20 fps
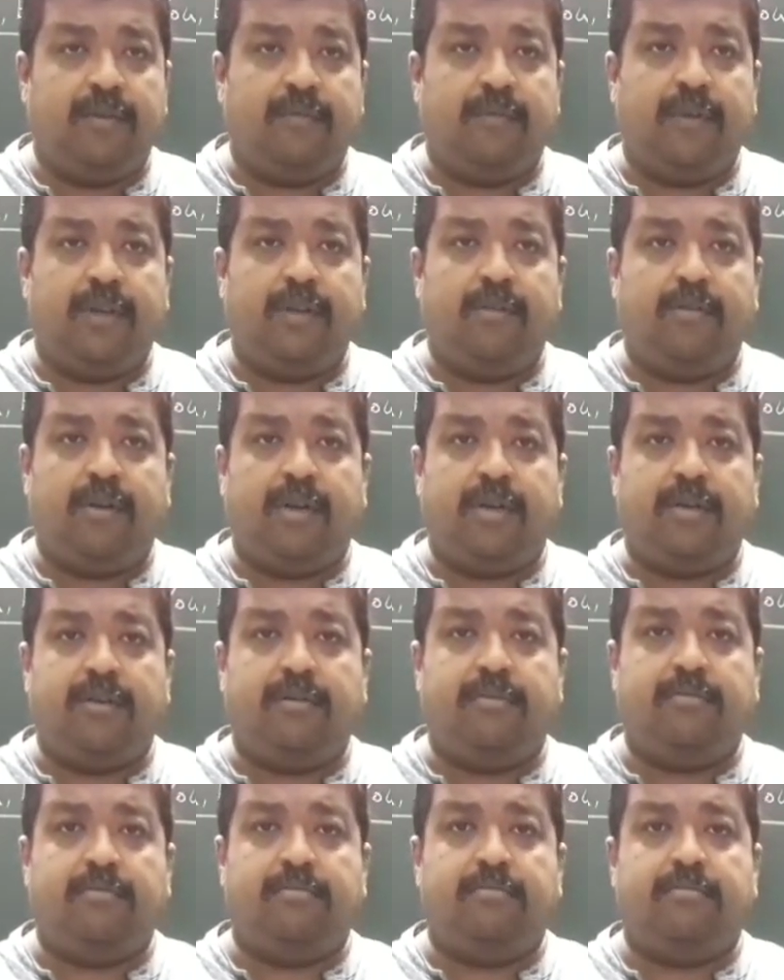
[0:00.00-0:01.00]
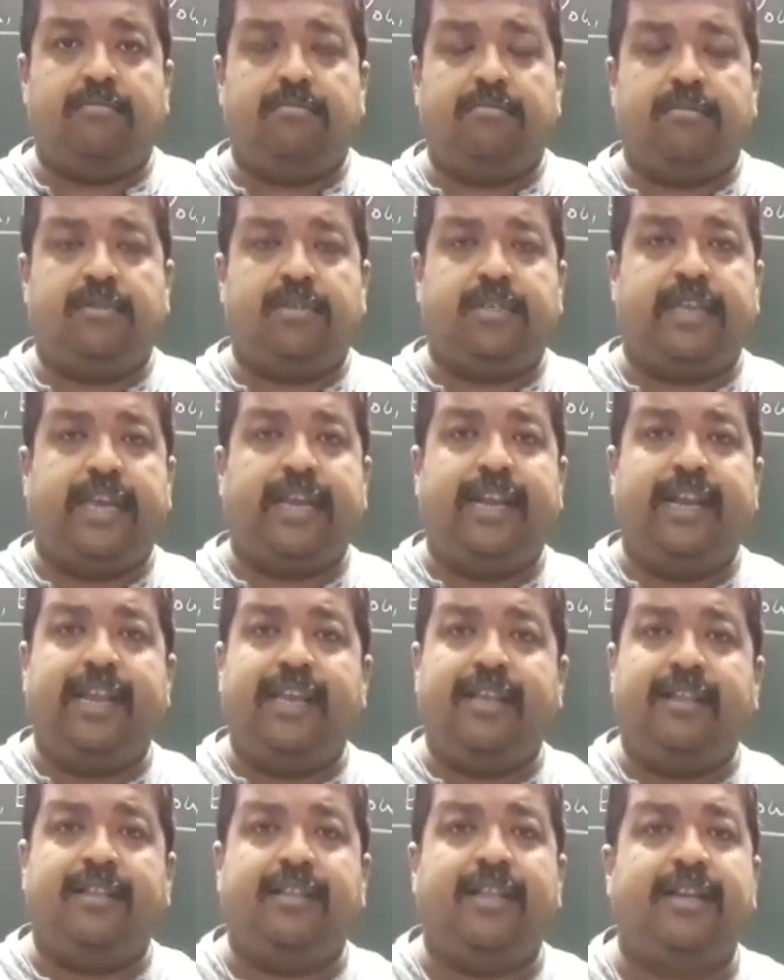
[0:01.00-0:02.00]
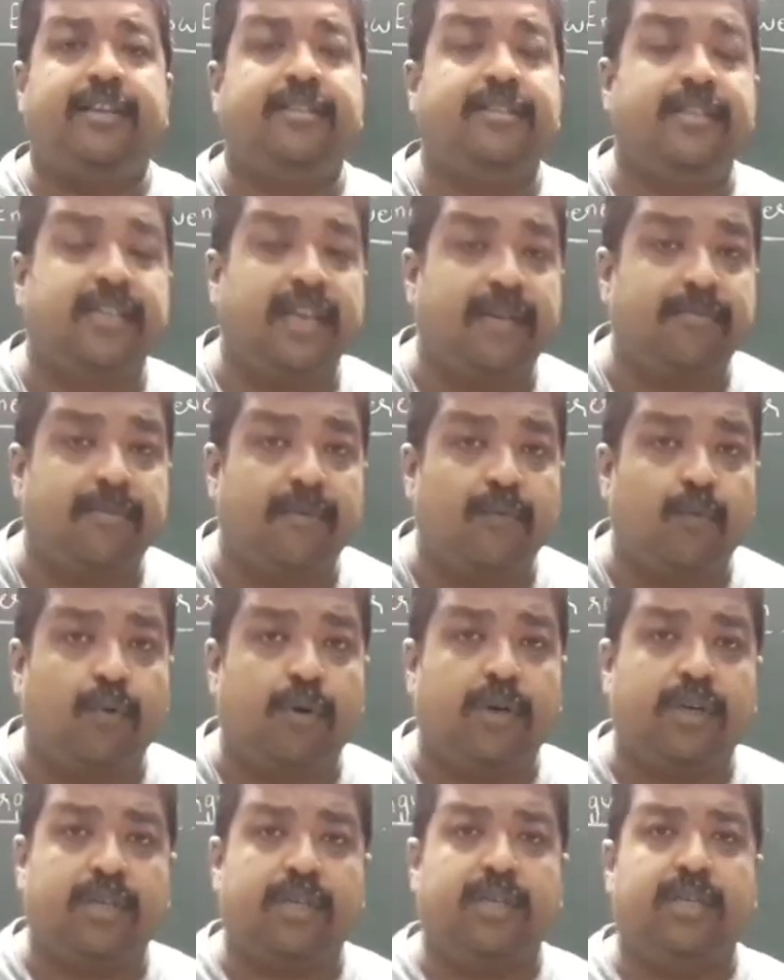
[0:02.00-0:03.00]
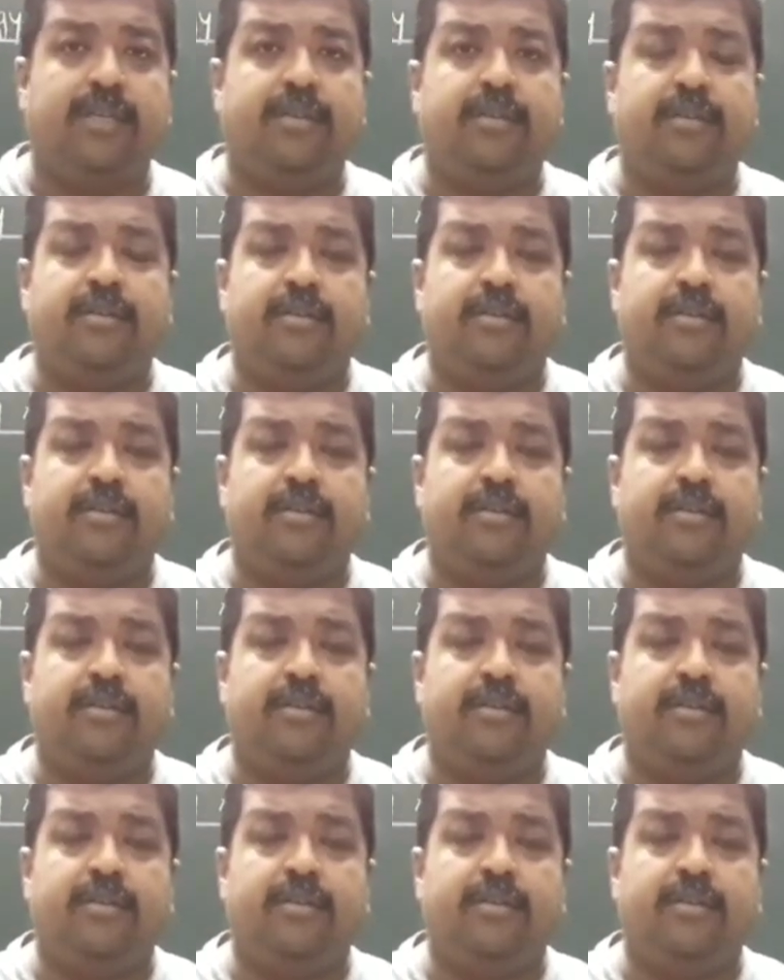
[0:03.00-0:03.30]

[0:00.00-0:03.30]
When you are cycling, that is a type of work.